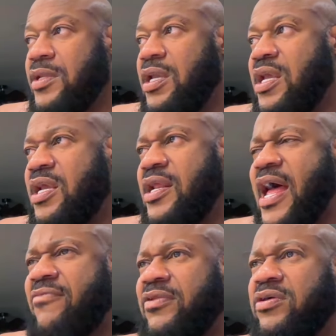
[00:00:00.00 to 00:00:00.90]
And
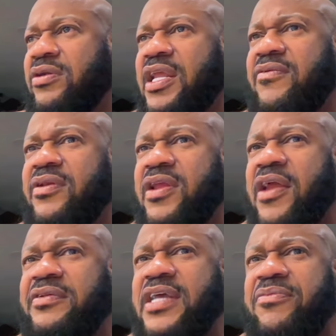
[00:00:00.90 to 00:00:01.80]
I've learned
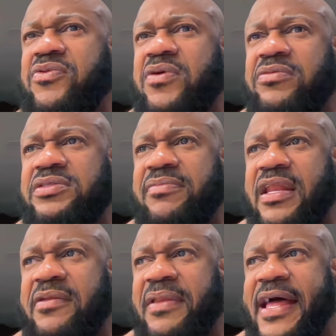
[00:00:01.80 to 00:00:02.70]
every time you help
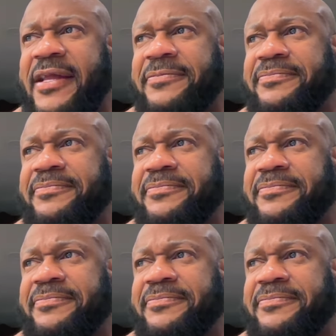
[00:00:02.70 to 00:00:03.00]
somebody black,